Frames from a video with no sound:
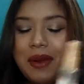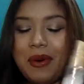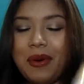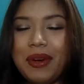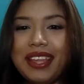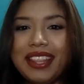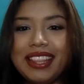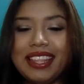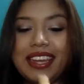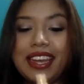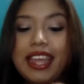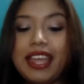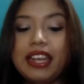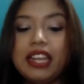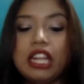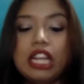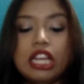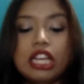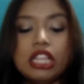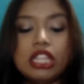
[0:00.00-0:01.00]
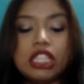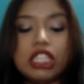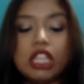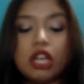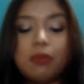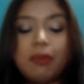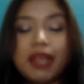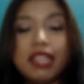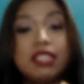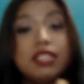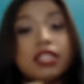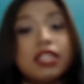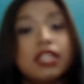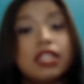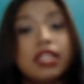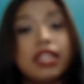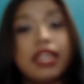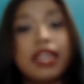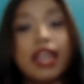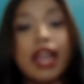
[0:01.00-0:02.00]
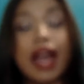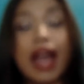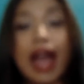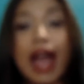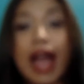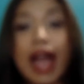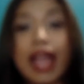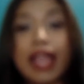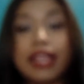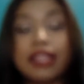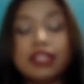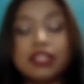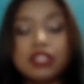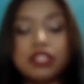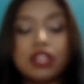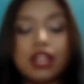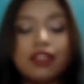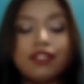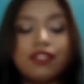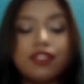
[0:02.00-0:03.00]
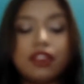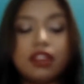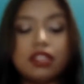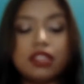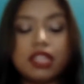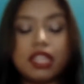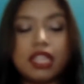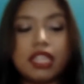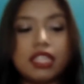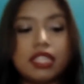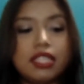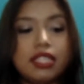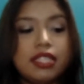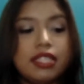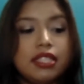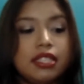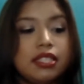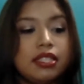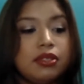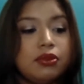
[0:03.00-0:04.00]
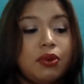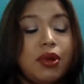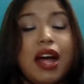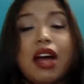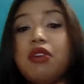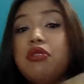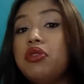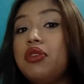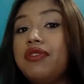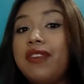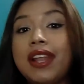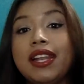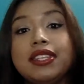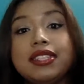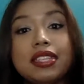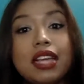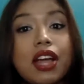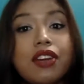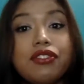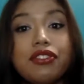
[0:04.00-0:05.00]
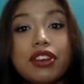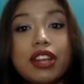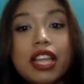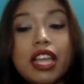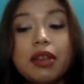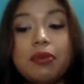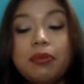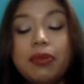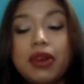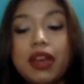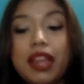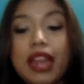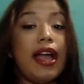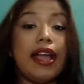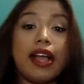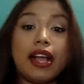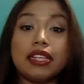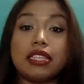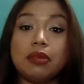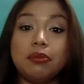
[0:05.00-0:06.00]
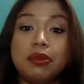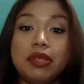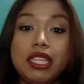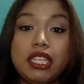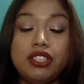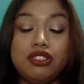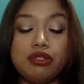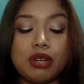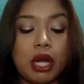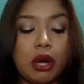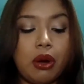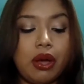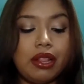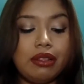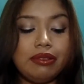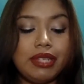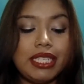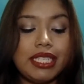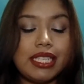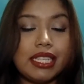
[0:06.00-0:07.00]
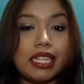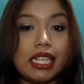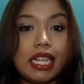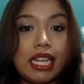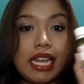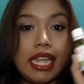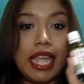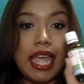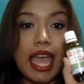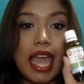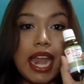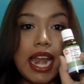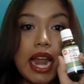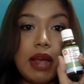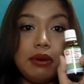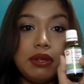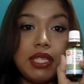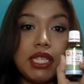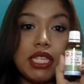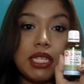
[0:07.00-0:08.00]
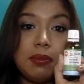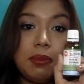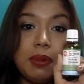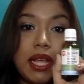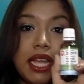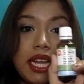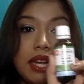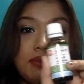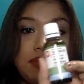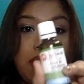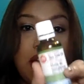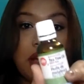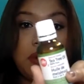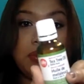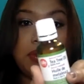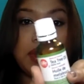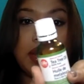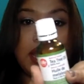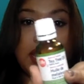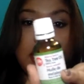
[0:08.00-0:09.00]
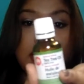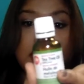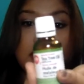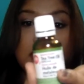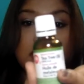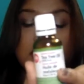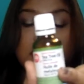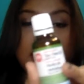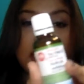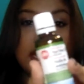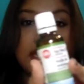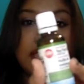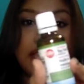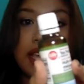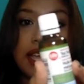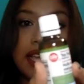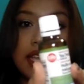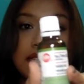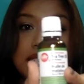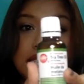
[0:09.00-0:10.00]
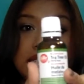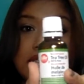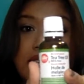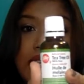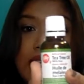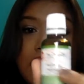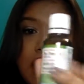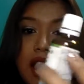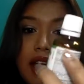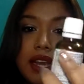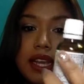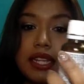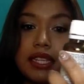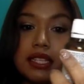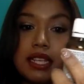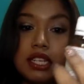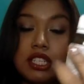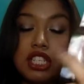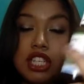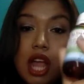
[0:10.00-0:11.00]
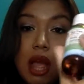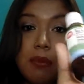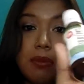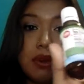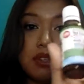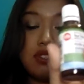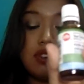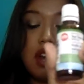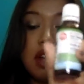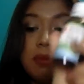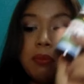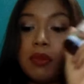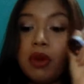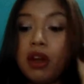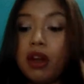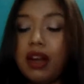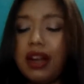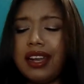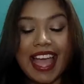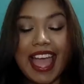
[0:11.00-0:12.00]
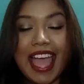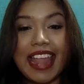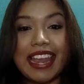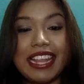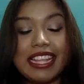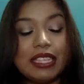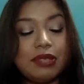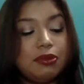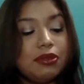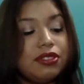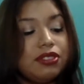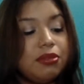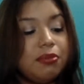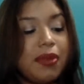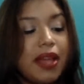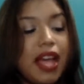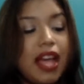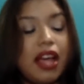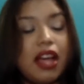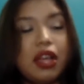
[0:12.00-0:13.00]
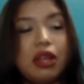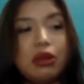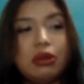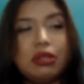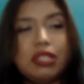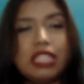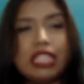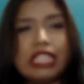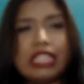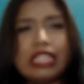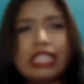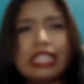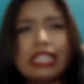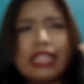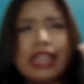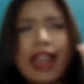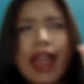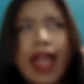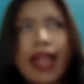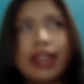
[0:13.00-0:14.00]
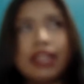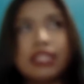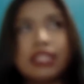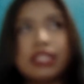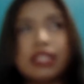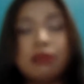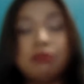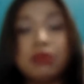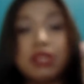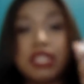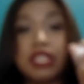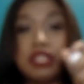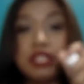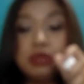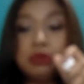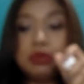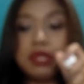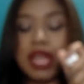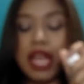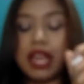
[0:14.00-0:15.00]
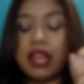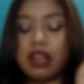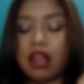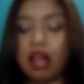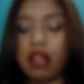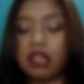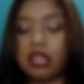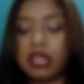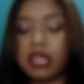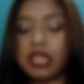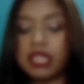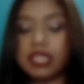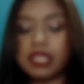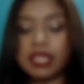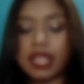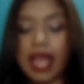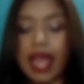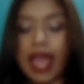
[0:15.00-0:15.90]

oil in it. So basically, I discovered this, well, I don't know if I discovered it, but I got some tea tree oil recently and I was just playing around with it. It looks like this. I got this at Shopper Drug Mart and this was about $9 something to $10,